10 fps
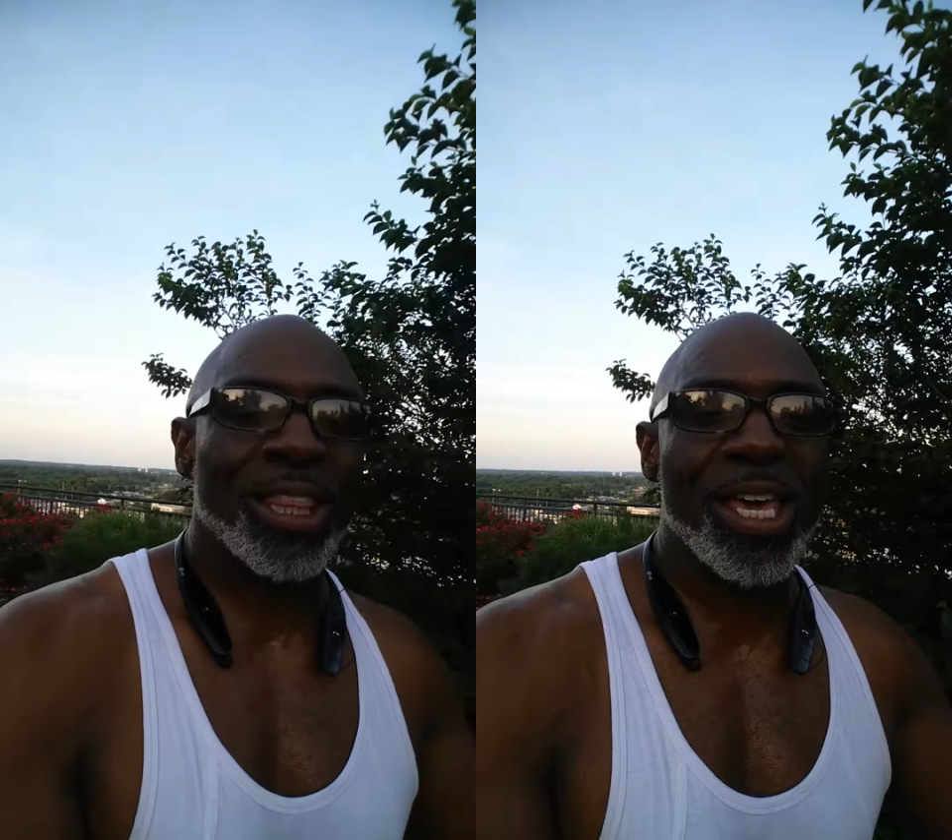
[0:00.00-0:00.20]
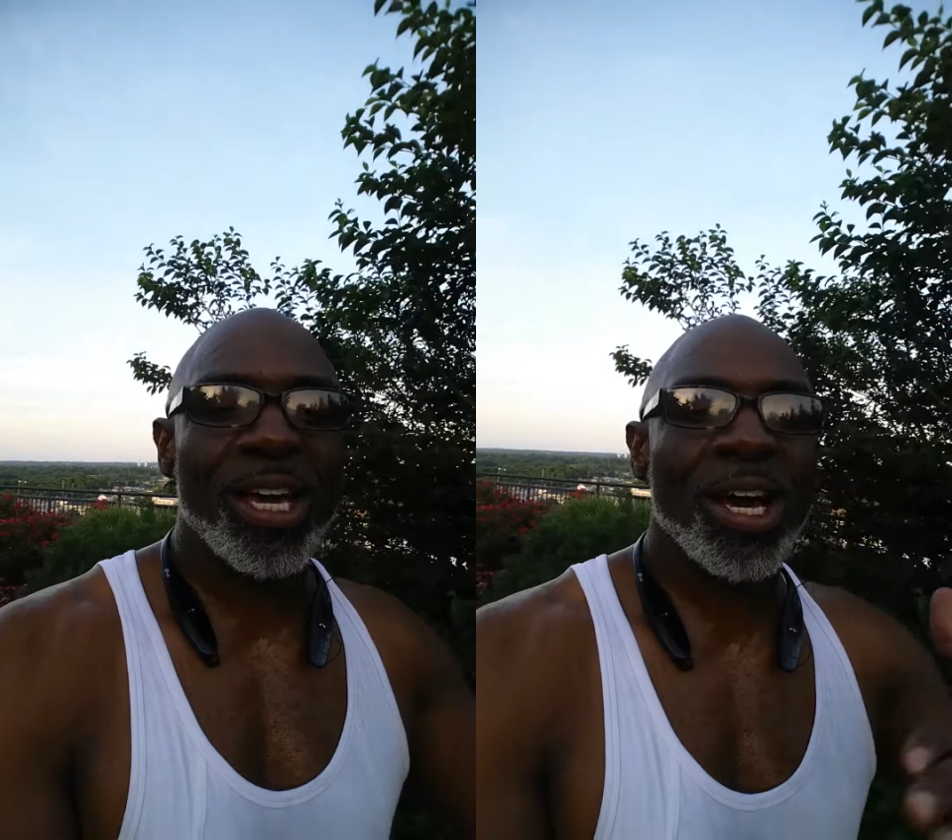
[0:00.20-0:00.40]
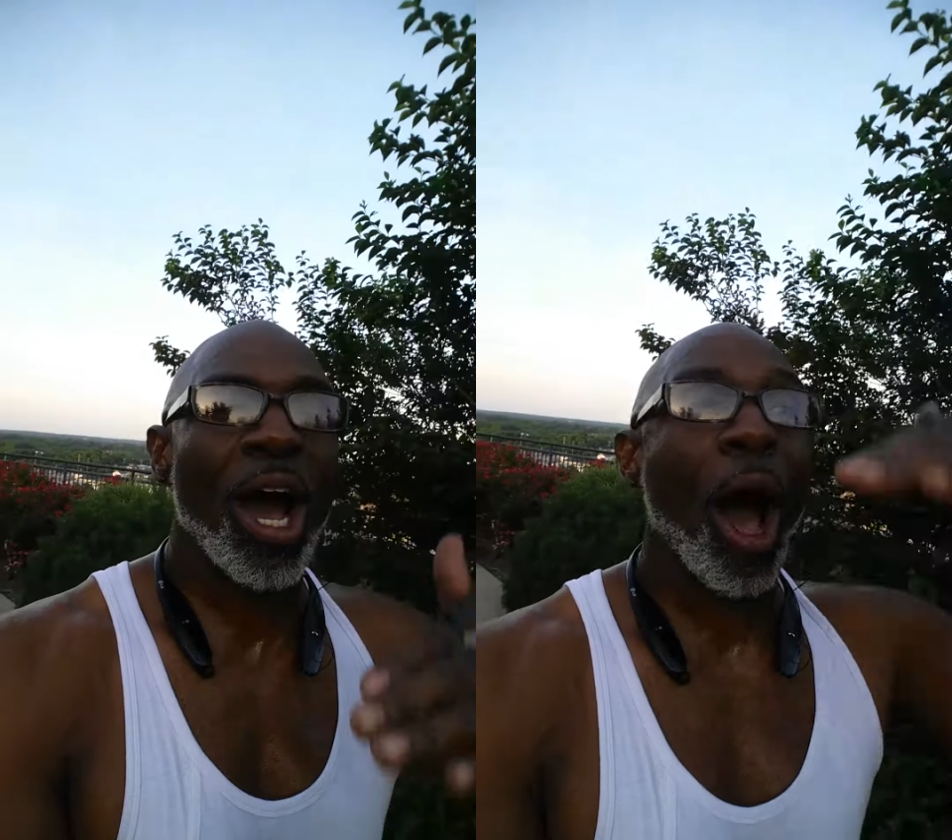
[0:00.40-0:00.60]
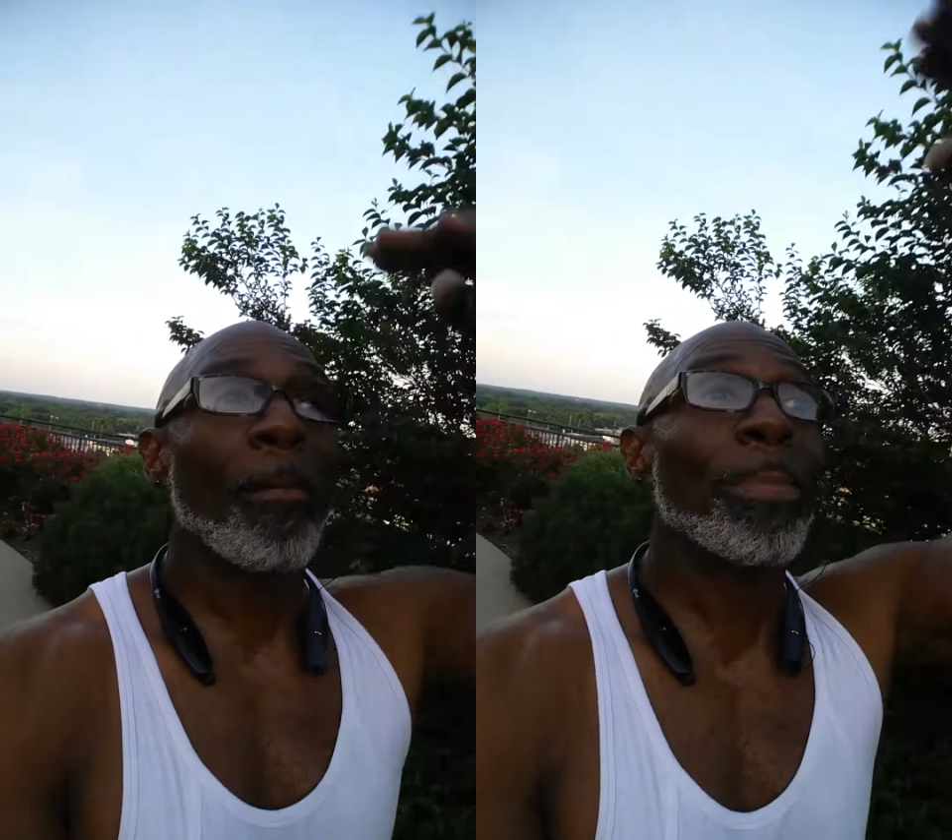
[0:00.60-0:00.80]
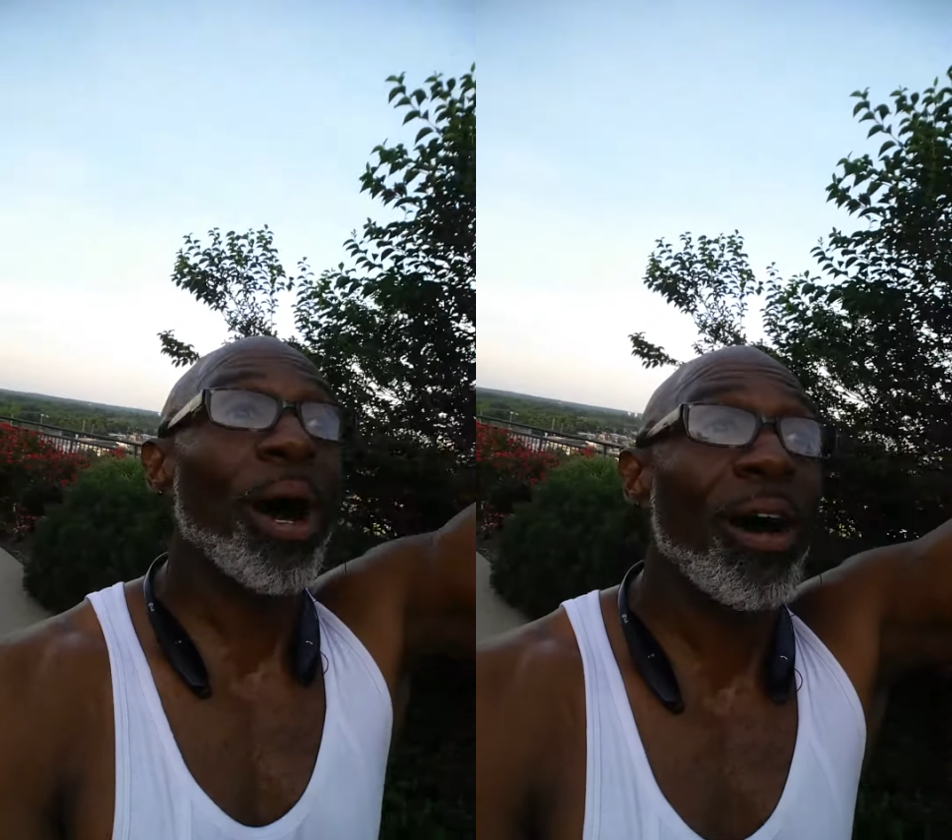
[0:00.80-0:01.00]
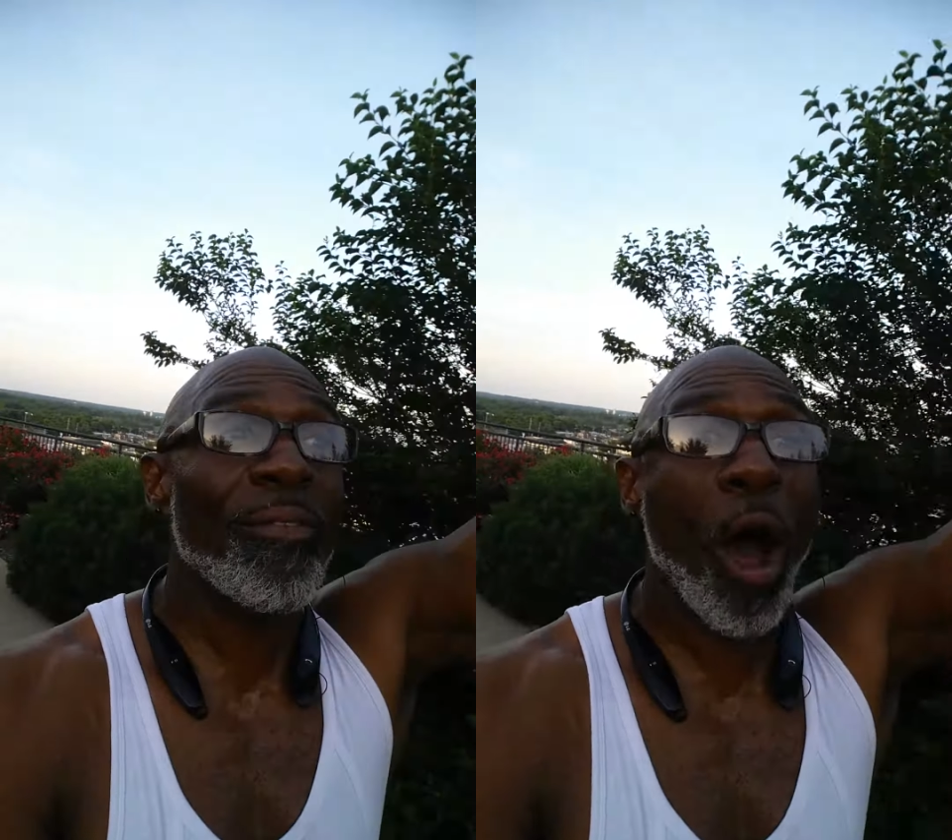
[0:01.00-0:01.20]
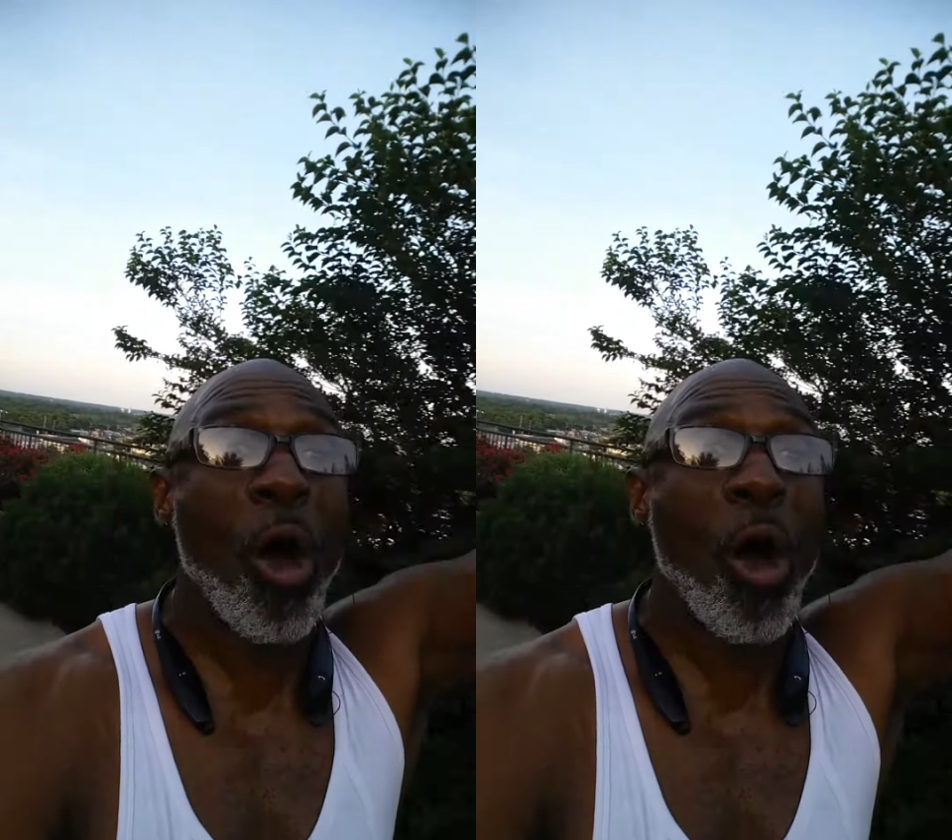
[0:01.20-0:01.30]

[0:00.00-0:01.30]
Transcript: think above